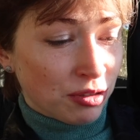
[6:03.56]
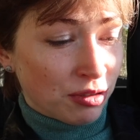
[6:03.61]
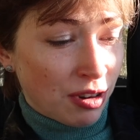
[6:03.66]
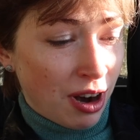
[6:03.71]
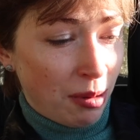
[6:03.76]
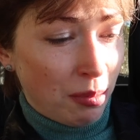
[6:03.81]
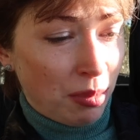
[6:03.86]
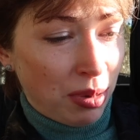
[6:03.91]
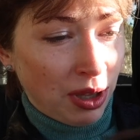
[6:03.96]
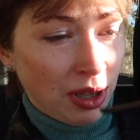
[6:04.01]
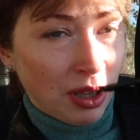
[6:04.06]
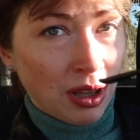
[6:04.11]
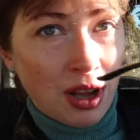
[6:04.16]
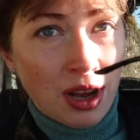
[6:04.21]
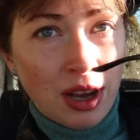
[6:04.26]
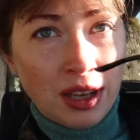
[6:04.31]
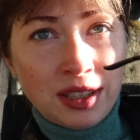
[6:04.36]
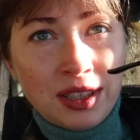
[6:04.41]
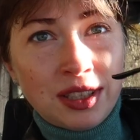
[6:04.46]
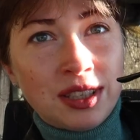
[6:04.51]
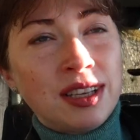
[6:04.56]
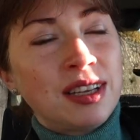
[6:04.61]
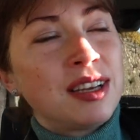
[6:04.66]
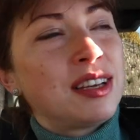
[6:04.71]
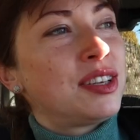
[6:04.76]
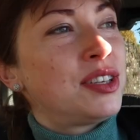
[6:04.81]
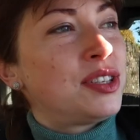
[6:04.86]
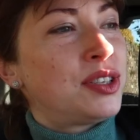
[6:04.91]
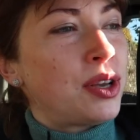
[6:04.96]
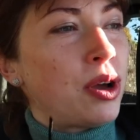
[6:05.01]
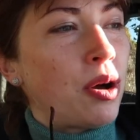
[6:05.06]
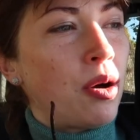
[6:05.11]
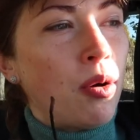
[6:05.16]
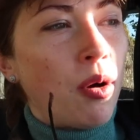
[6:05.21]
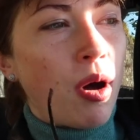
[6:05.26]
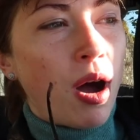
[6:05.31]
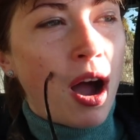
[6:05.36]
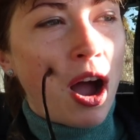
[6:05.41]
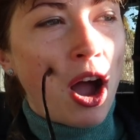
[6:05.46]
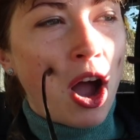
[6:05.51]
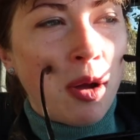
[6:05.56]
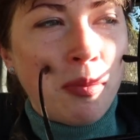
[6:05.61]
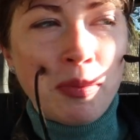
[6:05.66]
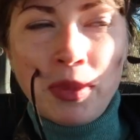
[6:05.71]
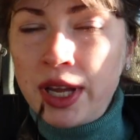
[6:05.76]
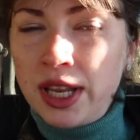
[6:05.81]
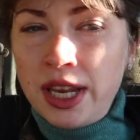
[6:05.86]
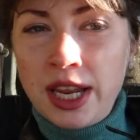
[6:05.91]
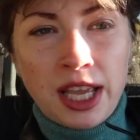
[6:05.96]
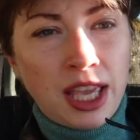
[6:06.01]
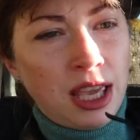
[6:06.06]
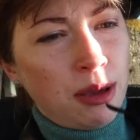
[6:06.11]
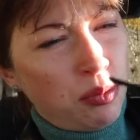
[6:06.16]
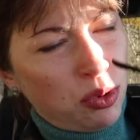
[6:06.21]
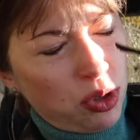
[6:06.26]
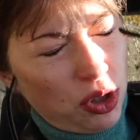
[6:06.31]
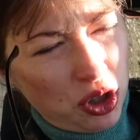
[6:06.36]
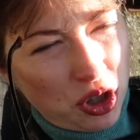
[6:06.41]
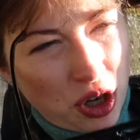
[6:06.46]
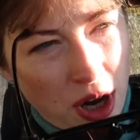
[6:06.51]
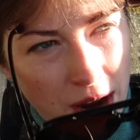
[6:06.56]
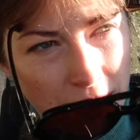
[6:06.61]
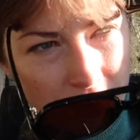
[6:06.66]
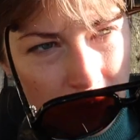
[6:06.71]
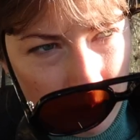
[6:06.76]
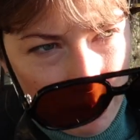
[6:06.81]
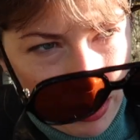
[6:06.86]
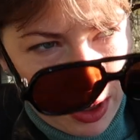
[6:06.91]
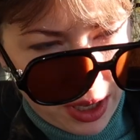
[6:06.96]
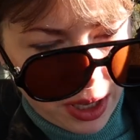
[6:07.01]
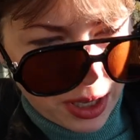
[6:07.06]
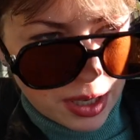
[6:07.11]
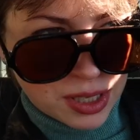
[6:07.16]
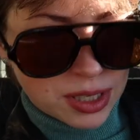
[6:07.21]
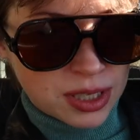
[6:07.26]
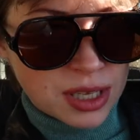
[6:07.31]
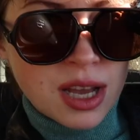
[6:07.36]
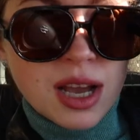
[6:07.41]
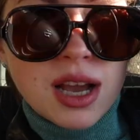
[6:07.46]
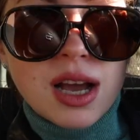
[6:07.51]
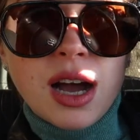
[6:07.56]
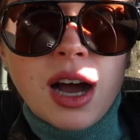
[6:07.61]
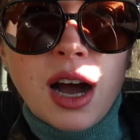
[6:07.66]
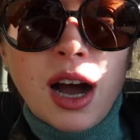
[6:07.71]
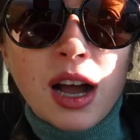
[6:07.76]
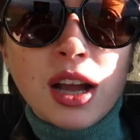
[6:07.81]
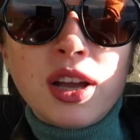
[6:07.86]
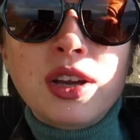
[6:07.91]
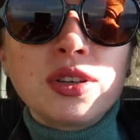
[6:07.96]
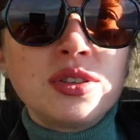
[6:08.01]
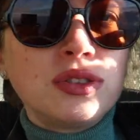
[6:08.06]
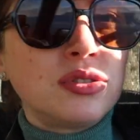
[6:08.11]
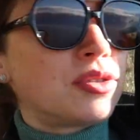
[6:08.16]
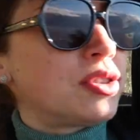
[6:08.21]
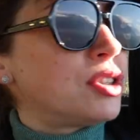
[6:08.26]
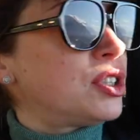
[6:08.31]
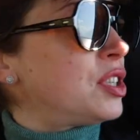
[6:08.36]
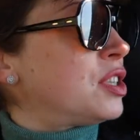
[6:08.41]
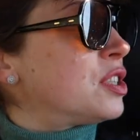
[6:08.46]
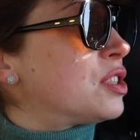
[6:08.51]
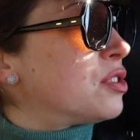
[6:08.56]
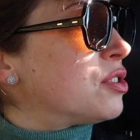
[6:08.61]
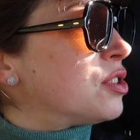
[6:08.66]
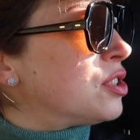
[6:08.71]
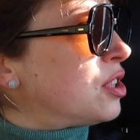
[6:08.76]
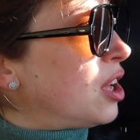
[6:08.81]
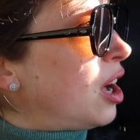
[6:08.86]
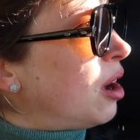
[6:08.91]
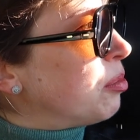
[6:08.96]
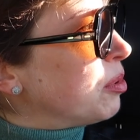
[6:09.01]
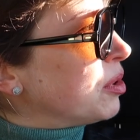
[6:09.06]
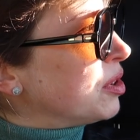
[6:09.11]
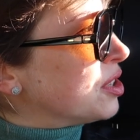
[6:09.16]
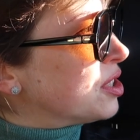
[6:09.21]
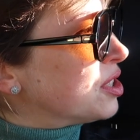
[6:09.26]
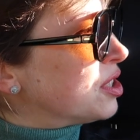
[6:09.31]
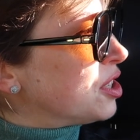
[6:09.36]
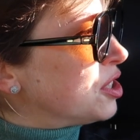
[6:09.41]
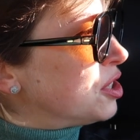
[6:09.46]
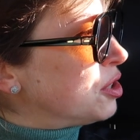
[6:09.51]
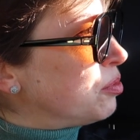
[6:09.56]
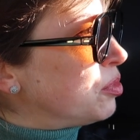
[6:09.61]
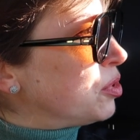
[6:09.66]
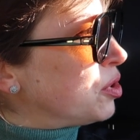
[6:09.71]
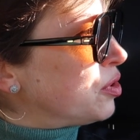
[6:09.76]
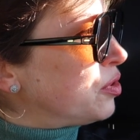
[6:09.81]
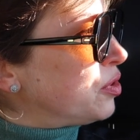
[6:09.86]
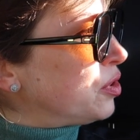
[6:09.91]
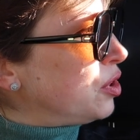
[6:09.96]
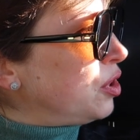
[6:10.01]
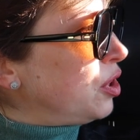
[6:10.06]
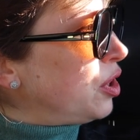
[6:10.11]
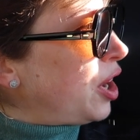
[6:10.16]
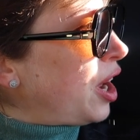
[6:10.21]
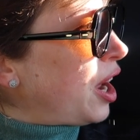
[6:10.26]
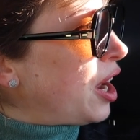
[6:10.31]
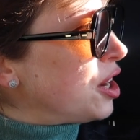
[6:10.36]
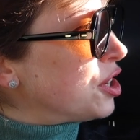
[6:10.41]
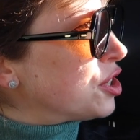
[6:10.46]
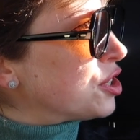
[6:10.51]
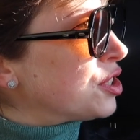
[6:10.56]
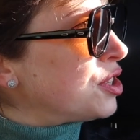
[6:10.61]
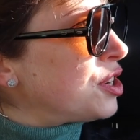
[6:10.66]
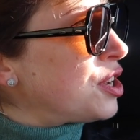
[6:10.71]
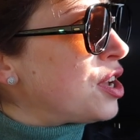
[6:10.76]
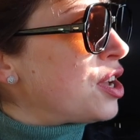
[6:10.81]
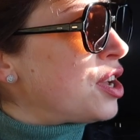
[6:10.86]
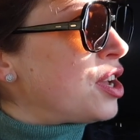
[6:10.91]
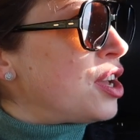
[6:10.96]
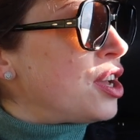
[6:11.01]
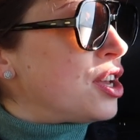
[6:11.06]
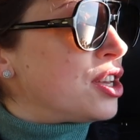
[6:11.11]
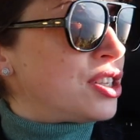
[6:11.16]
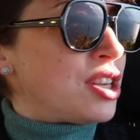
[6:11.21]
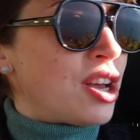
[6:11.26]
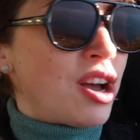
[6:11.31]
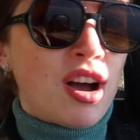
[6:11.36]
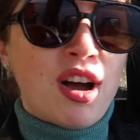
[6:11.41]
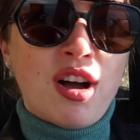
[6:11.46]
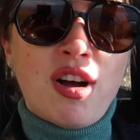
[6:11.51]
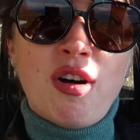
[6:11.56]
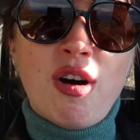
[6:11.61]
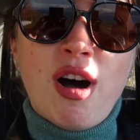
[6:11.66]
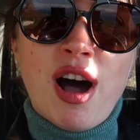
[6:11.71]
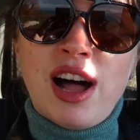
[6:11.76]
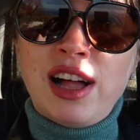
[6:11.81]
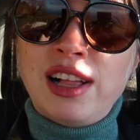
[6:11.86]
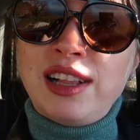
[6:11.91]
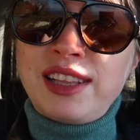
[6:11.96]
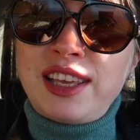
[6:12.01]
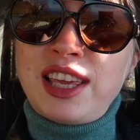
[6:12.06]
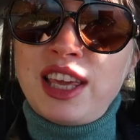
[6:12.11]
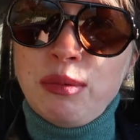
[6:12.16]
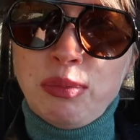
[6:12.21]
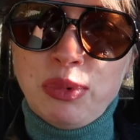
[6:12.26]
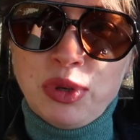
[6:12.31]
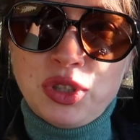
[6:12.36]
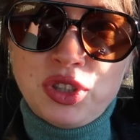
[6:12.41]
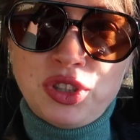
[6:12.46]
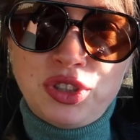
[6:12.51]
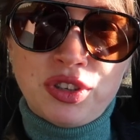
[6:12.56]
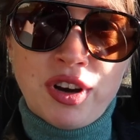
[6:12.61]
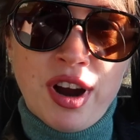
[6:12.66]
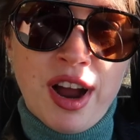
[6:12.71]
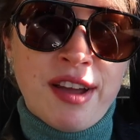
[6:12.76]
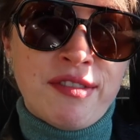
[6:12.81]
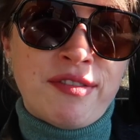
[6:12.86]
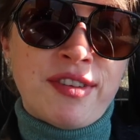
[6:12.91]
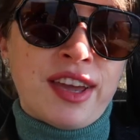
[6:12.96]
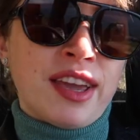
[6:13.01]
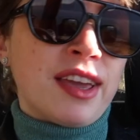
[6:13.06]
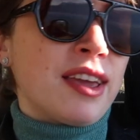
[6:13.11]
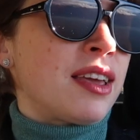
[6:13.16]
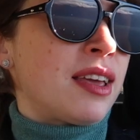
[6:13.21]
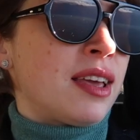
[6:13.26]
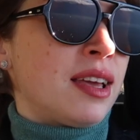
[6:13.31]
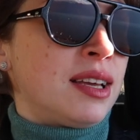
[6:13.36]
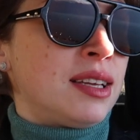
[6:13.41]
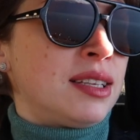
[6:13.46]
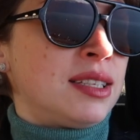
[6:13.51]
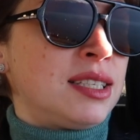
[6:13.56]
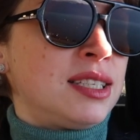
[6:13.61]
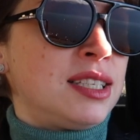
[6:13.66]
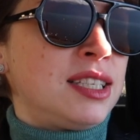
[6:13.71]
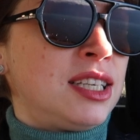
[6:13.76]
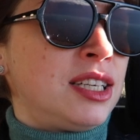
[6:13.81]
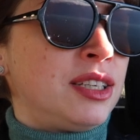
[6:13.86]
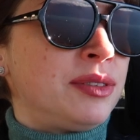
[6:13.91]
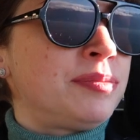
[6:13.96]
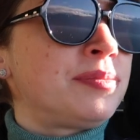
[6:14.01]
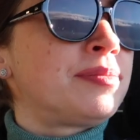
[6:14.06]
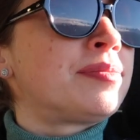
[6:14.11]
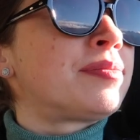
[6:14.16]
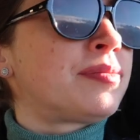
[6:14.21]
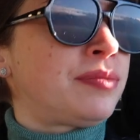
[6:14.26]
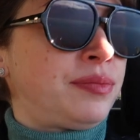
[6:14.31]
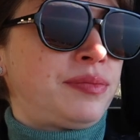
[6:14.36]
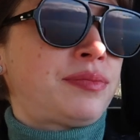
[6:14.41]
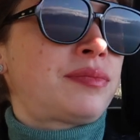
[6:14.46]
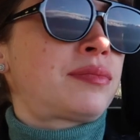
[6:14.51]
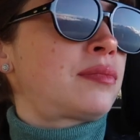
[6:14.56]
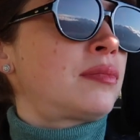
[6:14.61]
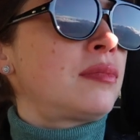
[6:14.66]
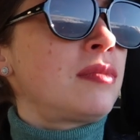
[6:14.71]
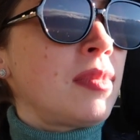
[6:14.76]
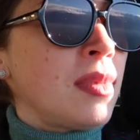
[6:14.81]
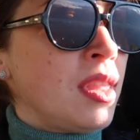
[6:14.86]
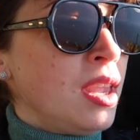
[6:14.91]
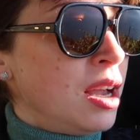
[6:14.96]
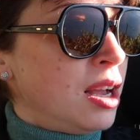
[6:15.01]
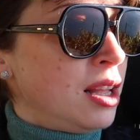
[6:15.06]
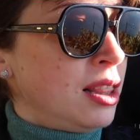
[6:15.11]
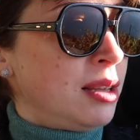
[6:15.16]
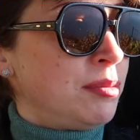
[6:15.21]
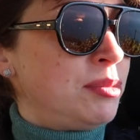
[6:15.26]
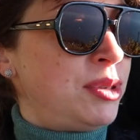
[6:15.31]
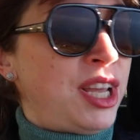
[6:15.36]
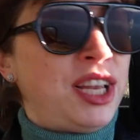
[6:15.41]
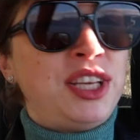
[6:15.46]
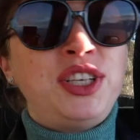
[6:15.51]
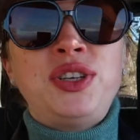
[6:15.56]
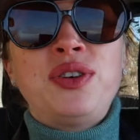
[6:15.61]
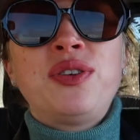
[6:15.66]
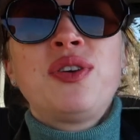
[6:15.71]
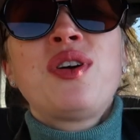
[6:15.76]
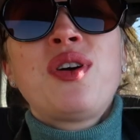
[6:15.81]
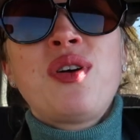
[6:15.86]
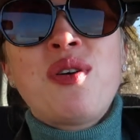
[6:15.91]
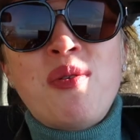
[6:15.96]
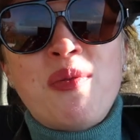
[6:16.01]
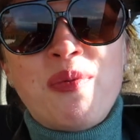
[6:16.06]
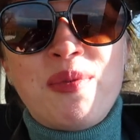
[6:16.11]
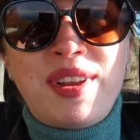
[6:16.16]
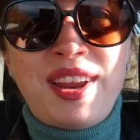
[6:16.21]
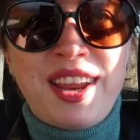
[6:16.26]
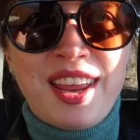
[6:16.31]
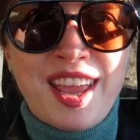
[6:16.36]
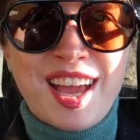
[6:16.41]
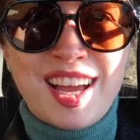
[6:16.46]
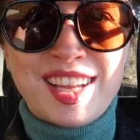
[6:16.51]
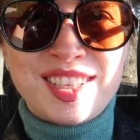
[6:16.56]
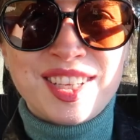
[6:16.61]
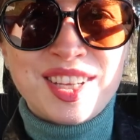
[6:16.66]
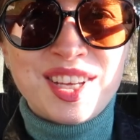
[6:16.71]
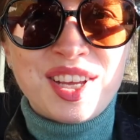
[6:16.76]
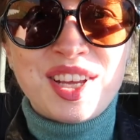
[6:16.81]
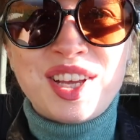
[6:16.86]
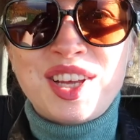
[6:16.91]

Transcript: to ramble a lot, so I'm gonna keep on driving because I couldn't resist to stop in such a beautiful location. So I'll keep on driving, and I'll update you when I get